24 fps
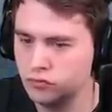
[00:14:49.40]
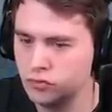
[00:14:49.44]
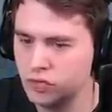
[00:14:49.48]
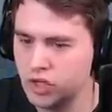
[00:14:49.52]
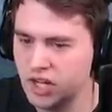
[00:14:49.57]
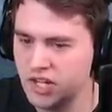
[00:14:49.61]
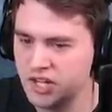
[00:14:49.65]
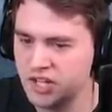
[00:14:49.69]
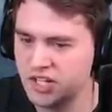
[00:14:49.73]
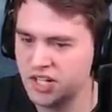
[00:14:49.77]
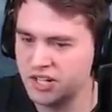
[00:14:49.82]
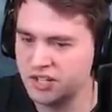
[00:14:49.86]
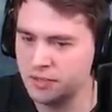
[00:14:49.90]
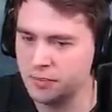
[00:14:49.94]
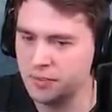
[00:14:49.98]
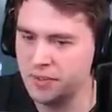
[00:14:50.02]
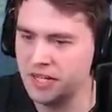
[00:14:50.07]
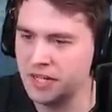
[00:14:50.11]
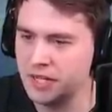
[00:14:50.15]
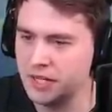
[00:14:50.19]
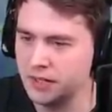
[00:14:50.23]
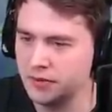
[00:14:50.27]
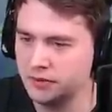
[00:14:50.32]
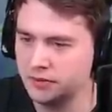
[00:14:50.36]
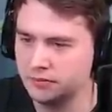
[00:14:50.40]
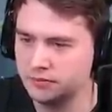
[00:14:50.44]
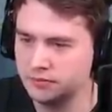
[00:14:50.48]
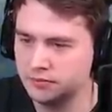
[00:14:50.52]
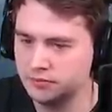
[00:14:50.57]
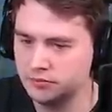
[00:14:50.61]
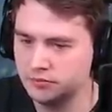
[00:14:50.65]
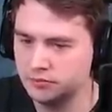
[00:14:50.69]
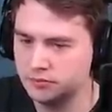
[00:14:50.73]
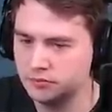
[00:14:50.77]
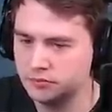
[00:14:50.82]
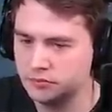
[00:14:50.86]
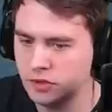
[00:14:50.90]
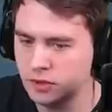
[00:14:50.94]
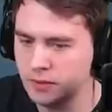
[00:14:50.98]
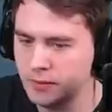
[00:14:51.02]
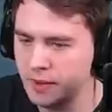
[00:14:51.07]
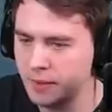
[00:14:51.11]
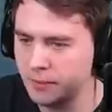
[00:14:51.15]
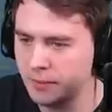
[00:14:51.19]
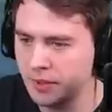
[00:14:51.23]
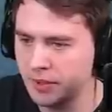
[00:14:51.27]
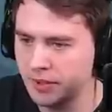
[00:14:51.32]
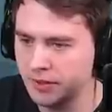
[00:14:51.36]
I just have to beat it.
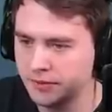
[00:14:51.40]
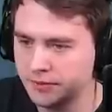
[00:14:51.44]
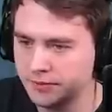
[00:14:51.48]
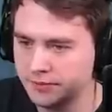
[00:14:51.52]
Remember.